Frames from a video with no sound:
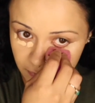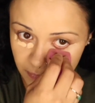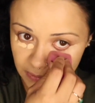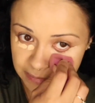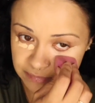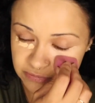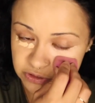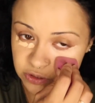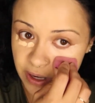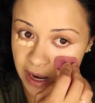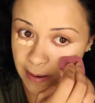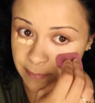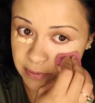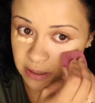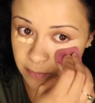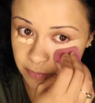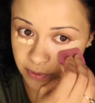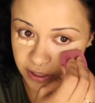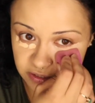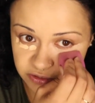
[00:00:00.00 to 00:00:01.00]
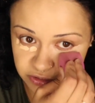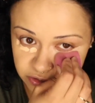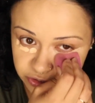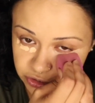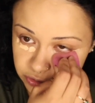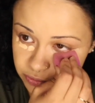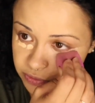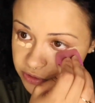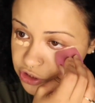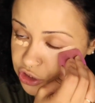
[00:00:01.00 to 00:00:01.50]
I'm so happy that brands are
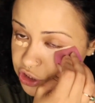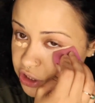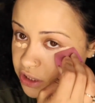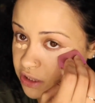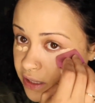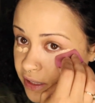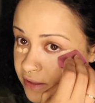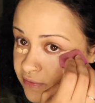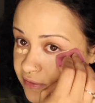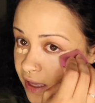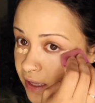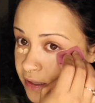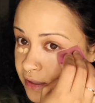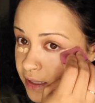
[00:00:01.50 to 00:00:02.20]
doing shit like that